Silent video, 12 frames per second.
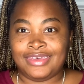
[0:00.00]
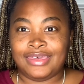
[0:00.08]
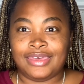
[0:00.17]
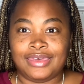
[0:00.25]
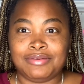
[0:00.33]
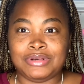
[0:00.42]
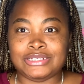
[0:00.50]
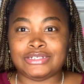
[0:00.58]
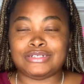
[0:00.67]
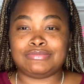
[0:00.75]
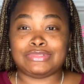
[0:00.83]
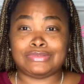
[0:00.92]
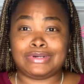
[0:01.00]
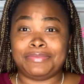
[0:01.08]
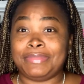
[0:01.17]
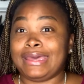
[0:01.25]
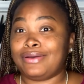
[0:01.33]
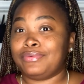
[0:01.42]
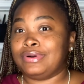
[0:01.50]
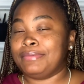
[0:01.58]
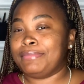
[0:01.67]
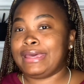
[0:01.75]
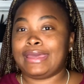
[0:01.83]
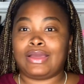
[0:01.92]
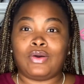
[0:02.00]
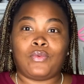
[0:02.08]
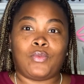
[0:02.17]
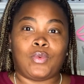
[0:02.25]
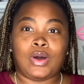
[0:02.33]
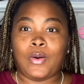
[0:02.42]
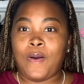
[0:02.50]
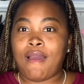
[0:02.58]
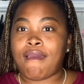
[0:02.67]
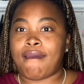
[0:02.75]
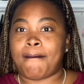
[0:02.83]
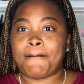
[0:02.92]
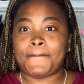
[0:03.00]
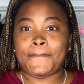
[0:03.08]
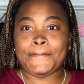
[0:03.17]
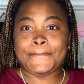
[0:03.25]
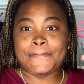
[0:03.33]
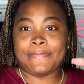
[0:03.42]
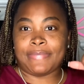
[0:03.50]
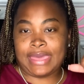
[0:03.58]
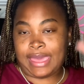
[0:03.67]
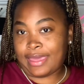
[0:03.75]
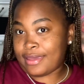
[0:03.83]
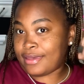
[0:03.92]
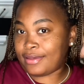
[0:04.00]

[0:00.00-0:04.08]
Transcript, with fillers: Hey my gems, welcome back, welcome back, welcome back.